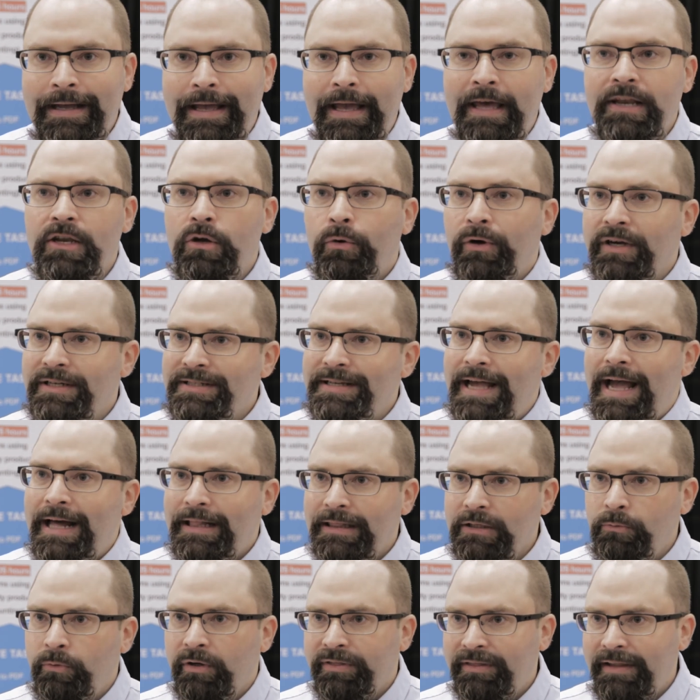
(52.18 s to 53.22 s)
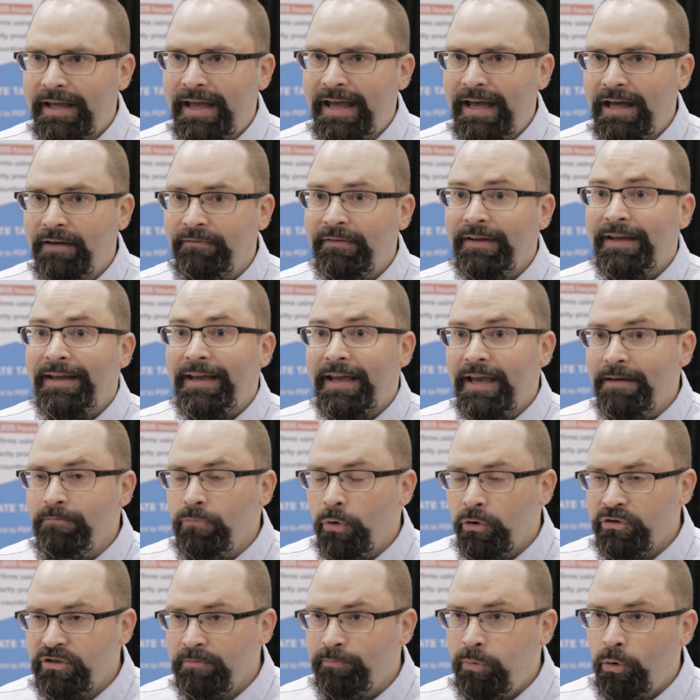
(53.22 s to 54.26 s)
and know exactly what they have, and
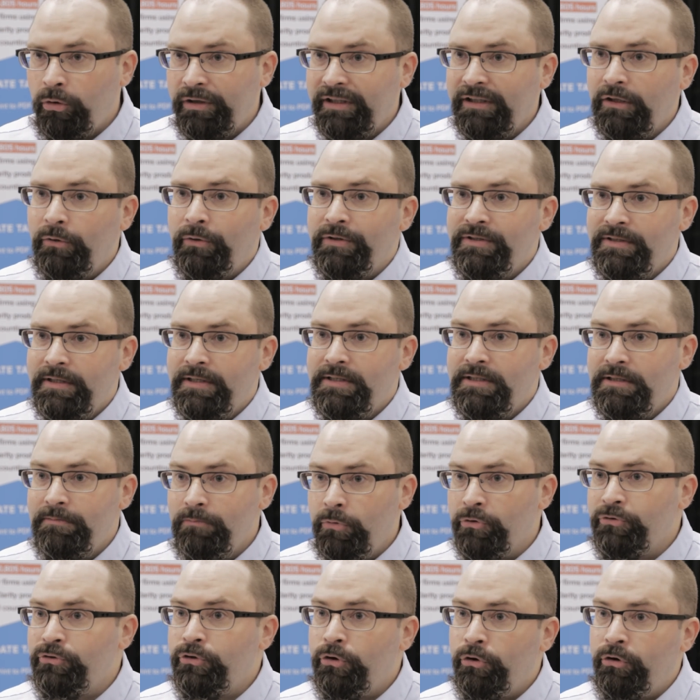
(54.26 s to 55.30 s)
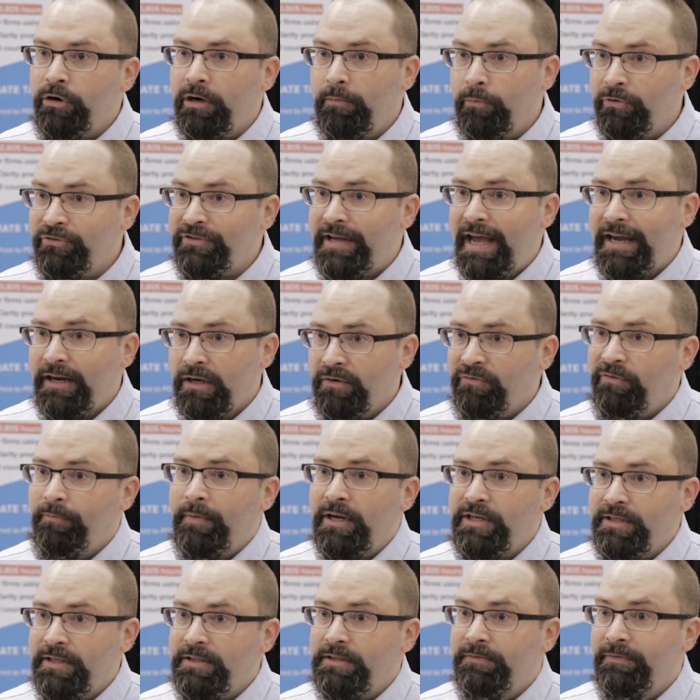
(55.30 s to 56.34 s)
most importantly, know that's the most current, most accurate
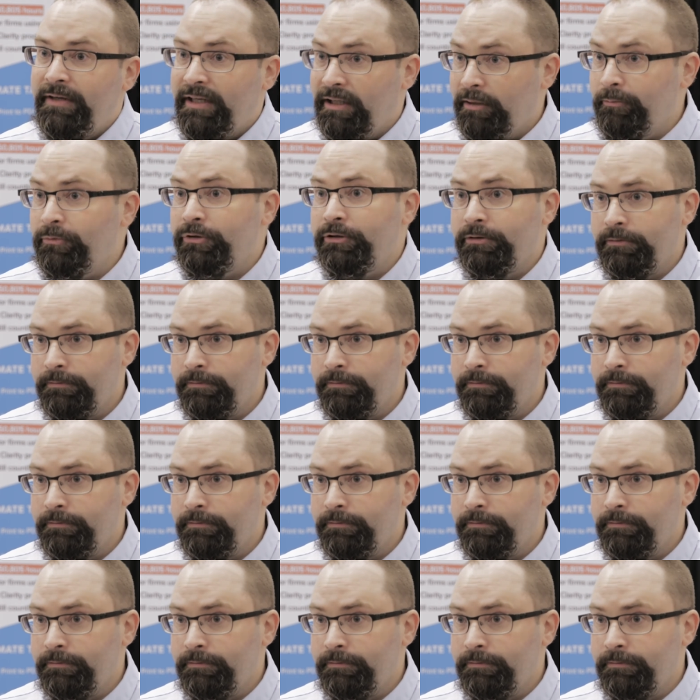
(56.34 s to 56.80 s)
information that's available.